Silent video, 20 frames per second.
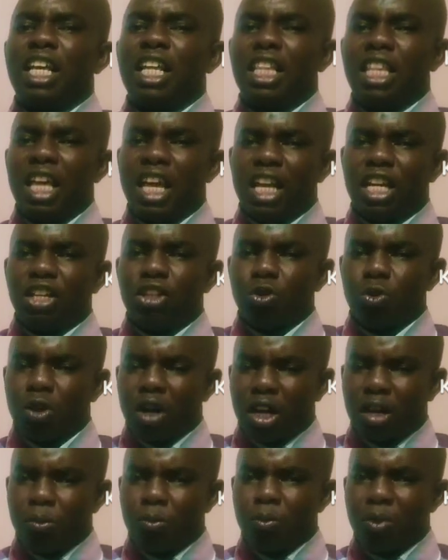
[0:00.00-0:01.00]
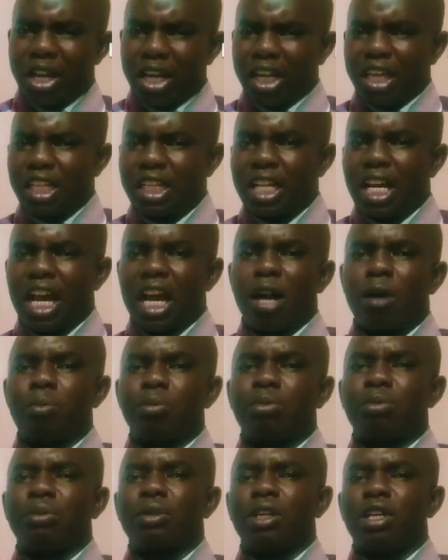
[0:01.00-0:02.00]
then you can bring it
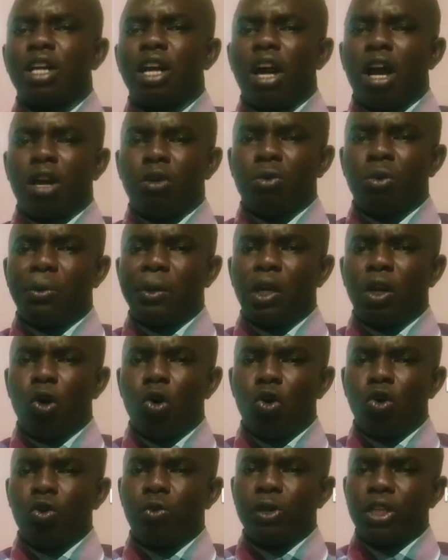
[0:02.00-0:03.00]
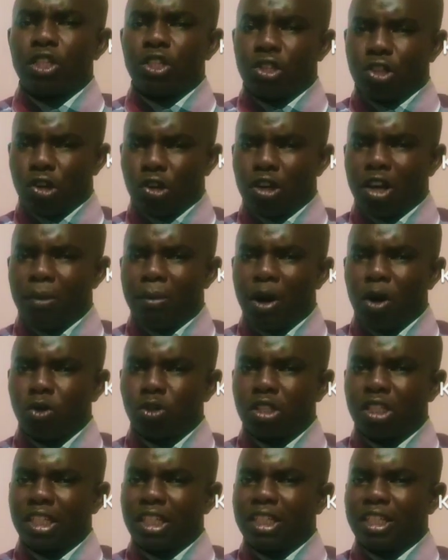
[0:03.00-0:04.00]
up and we will always talk
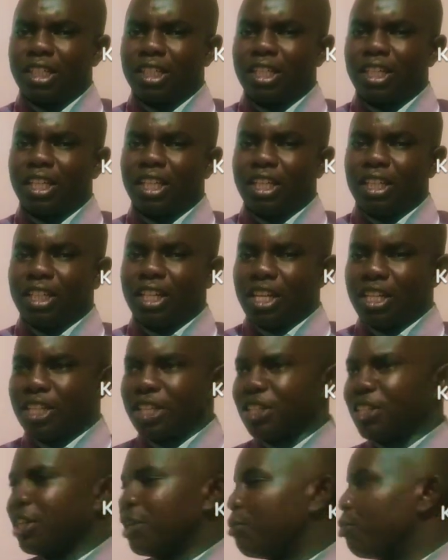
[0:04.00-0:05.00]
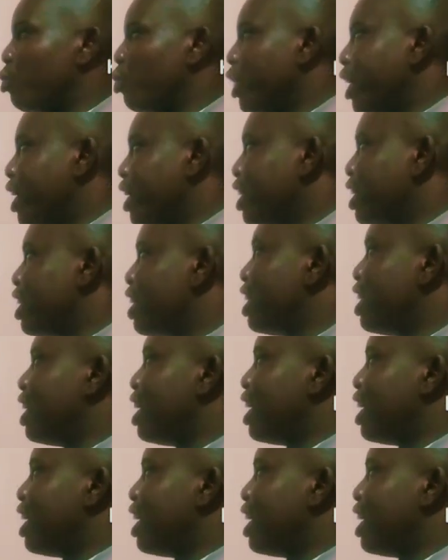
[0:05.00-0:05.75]
about it, just the same way